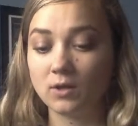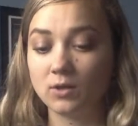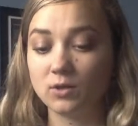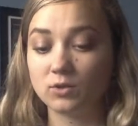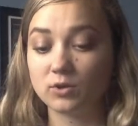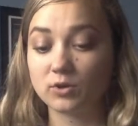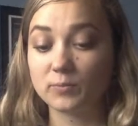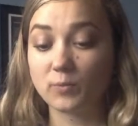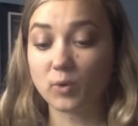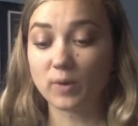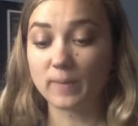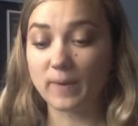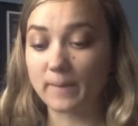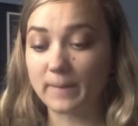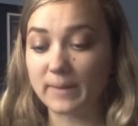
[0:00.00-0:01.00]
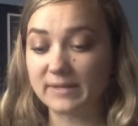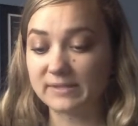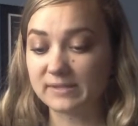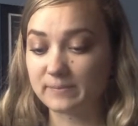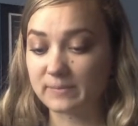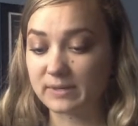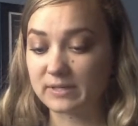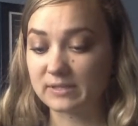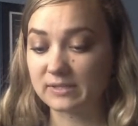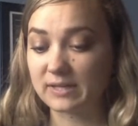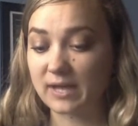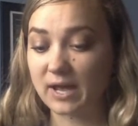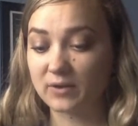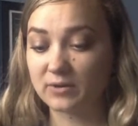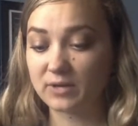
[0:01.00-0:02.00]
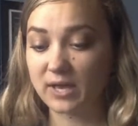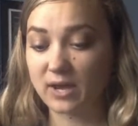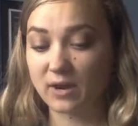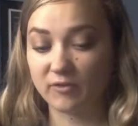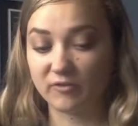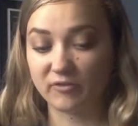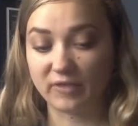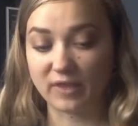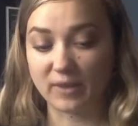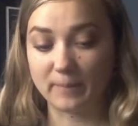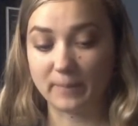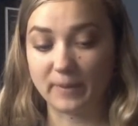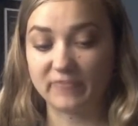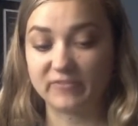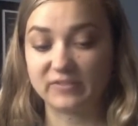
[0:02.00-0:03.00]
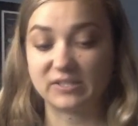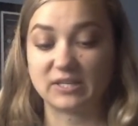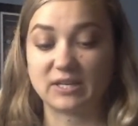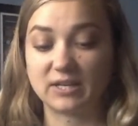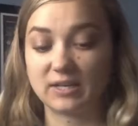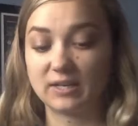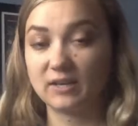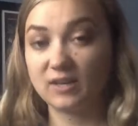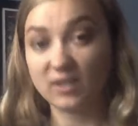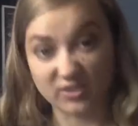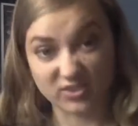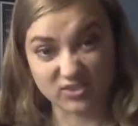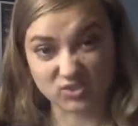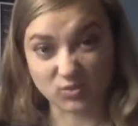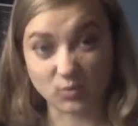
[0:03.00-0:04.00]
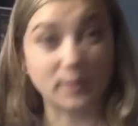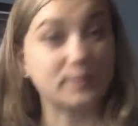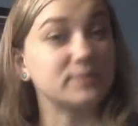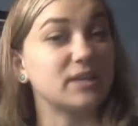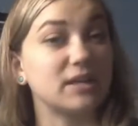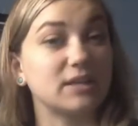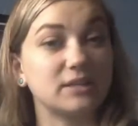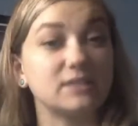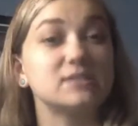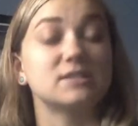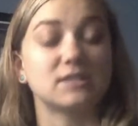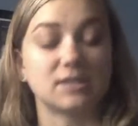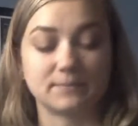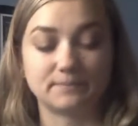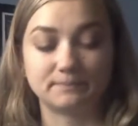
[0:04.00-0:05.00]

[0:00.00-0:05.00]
Learn more about mason bees and how to care for them by visiting, and then there's a website listed.